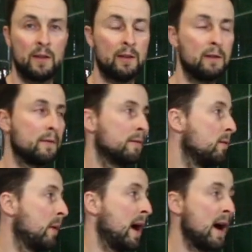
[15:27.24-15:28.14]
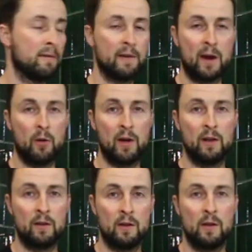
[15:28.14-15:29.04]
leave it for about half an
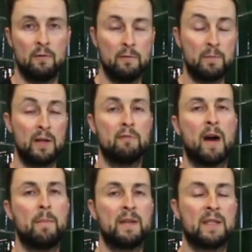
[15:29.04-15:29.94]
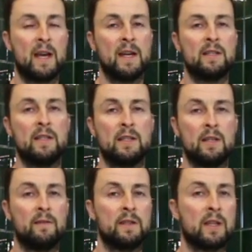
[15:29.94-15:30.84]
hour. With being a rapid set
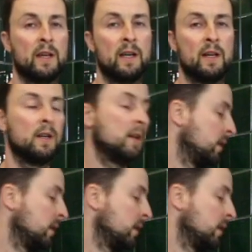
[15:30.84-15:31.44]
adhesive, it's gonna